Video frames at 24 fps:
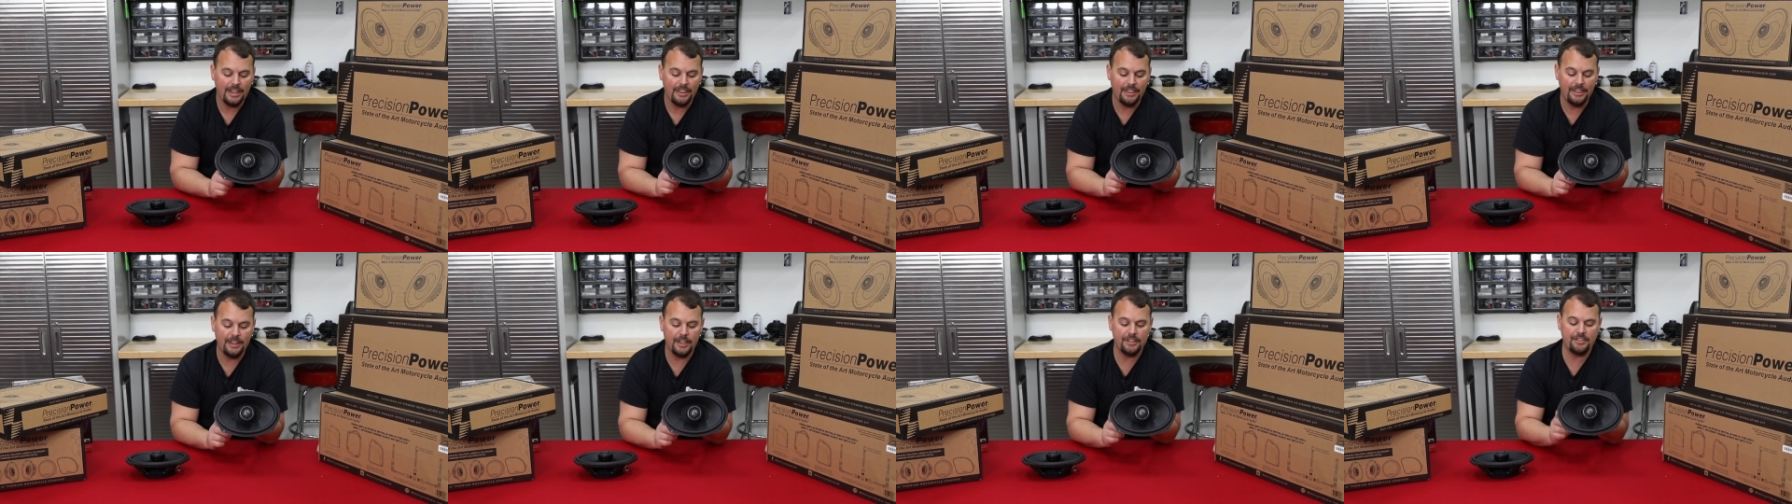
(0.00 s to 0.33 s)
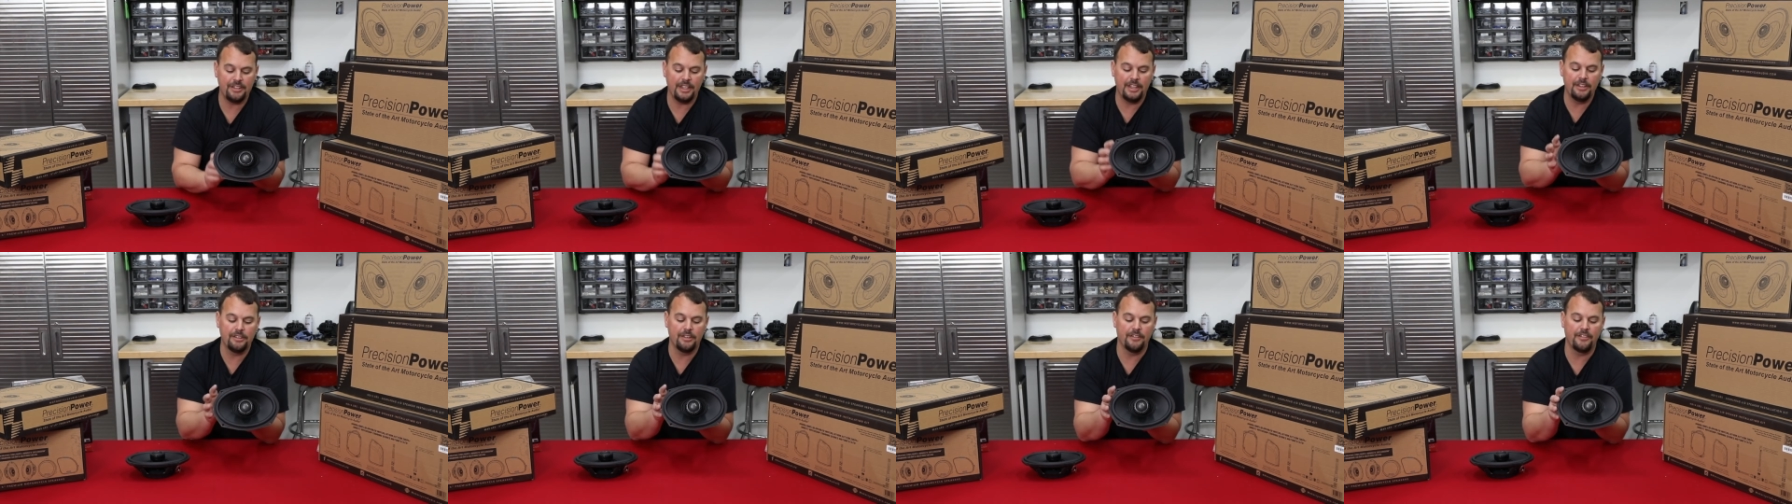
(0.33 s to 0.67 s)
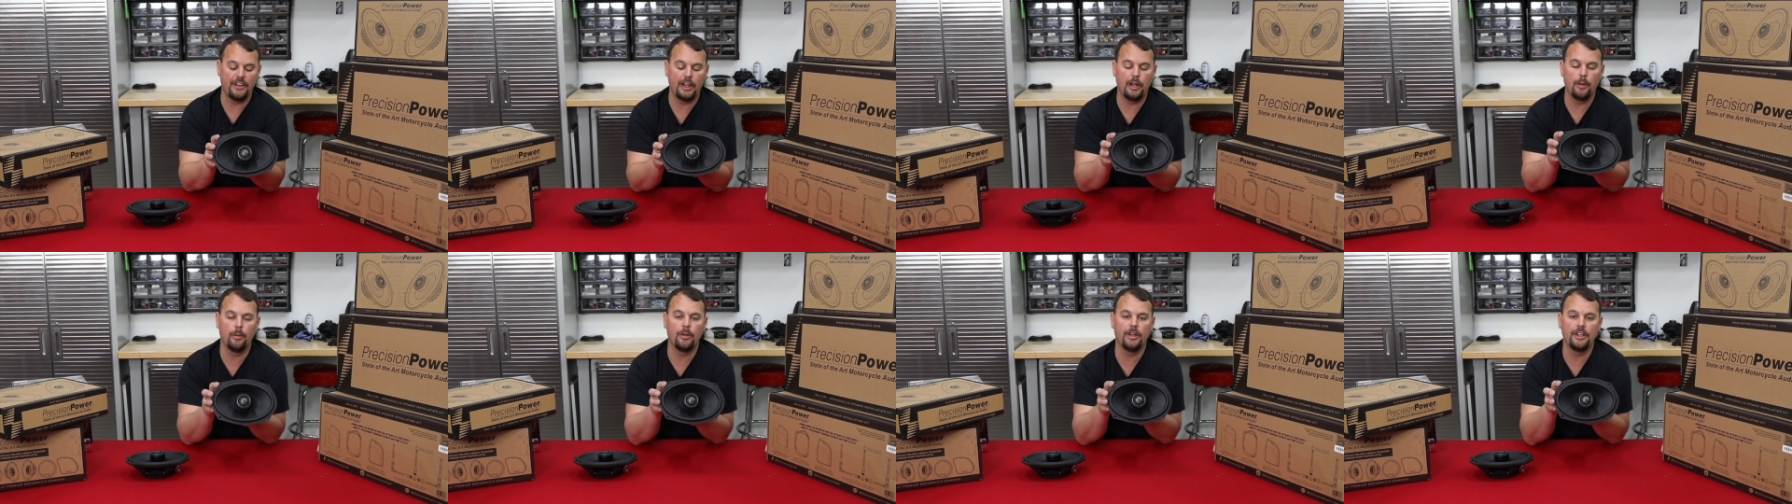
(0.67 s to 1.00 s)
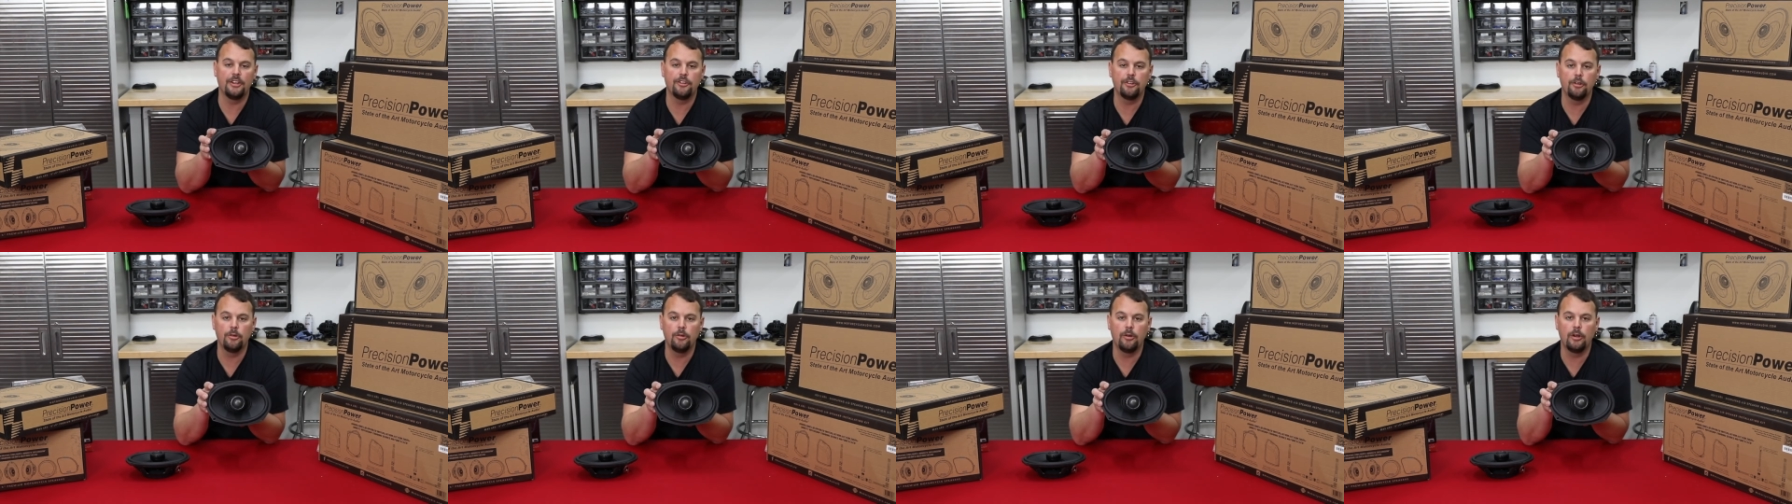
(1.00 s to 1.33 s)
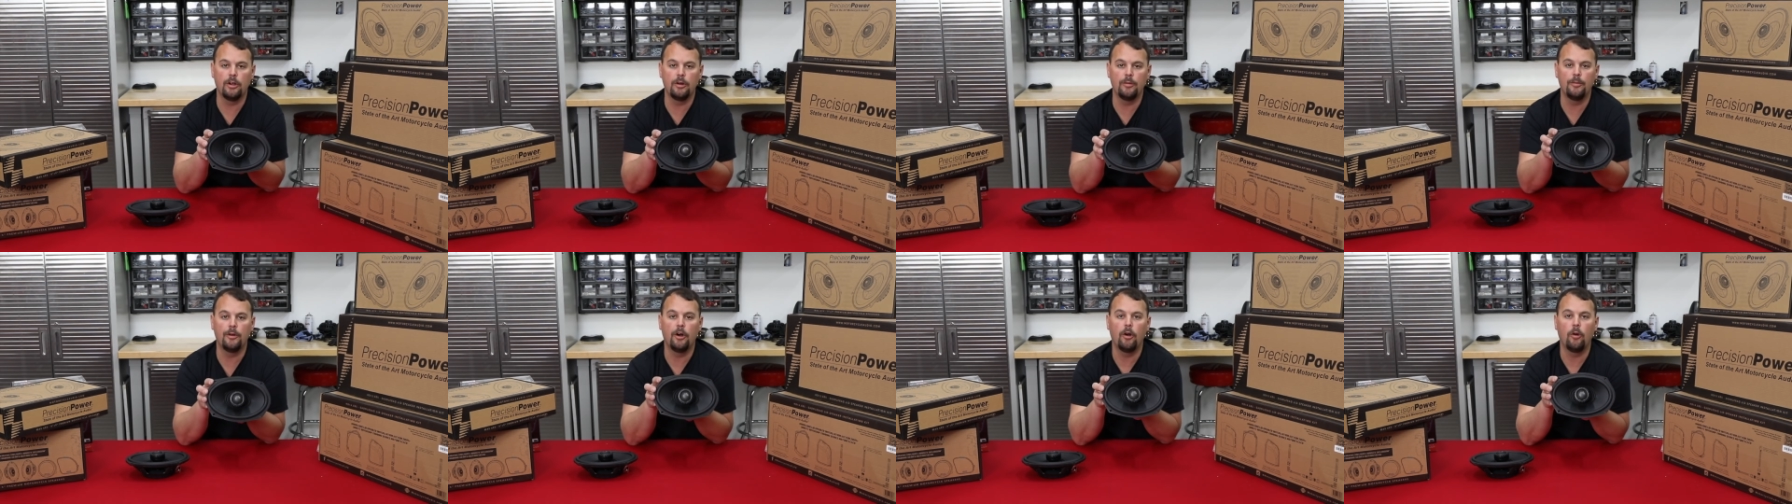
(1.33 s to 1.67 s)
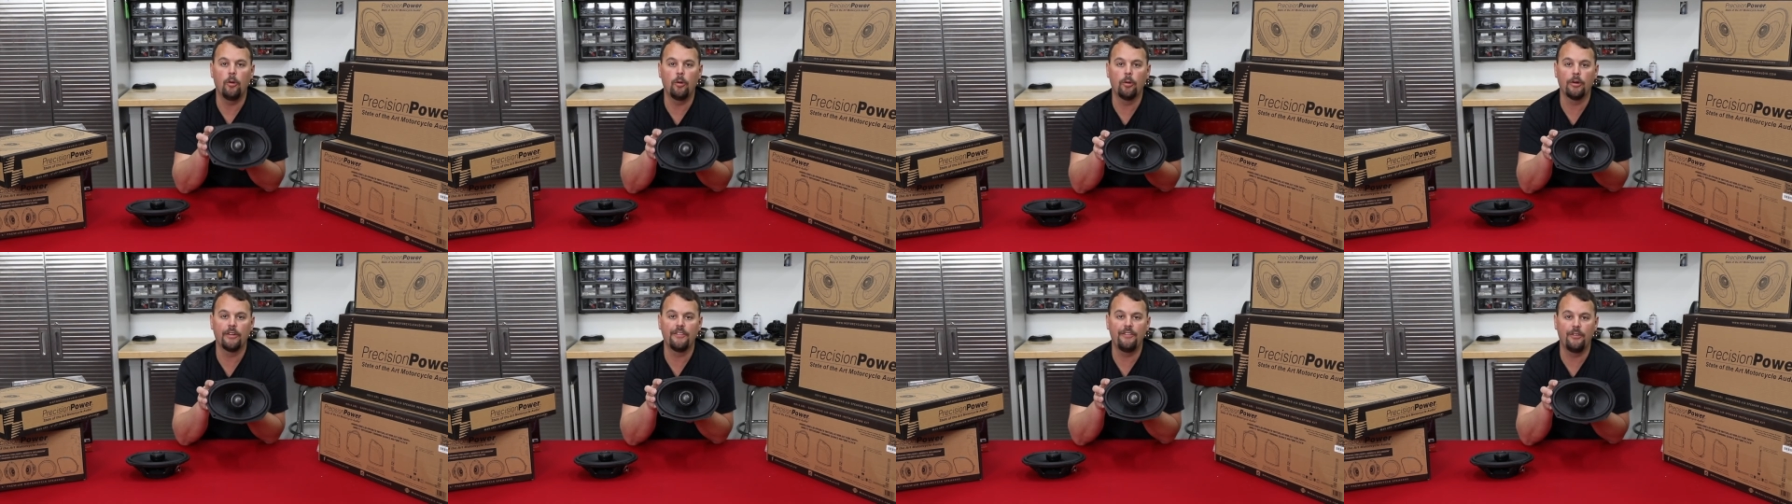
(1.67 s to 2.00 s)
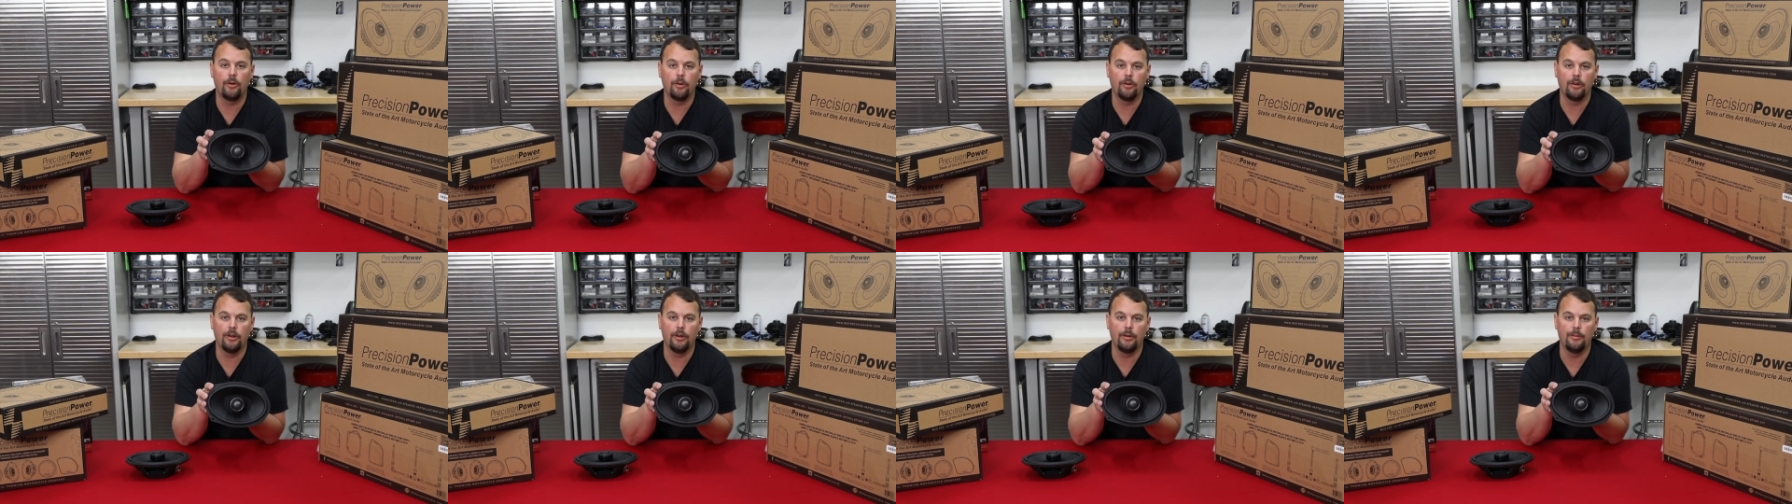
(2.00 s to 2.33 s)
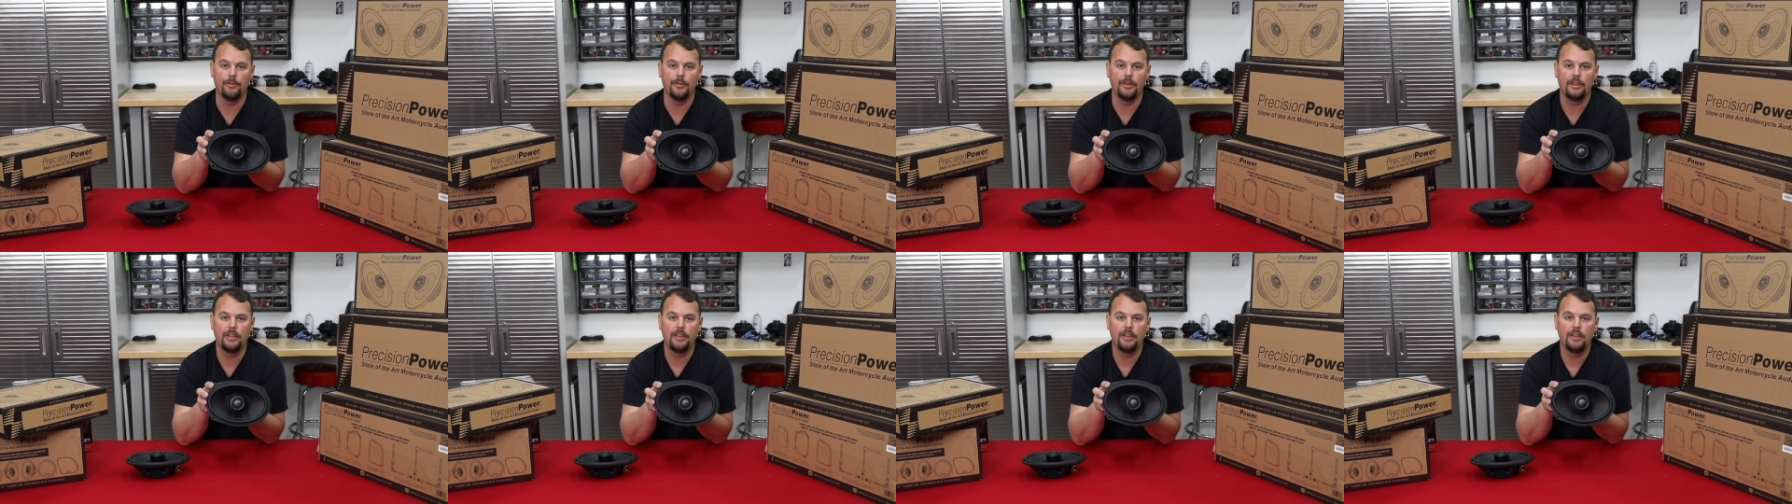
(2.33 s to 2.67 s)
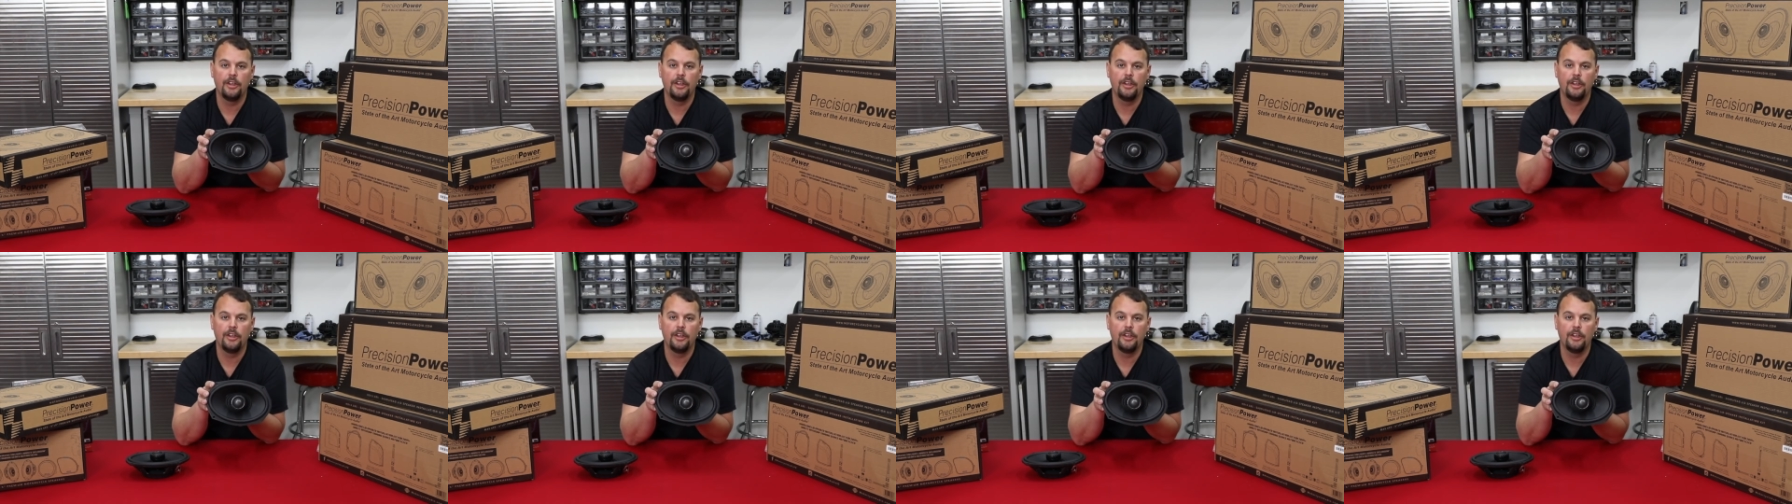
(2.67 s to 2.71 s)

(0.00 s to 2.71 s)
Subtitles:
This is available in 2-ohm or 4-ohm,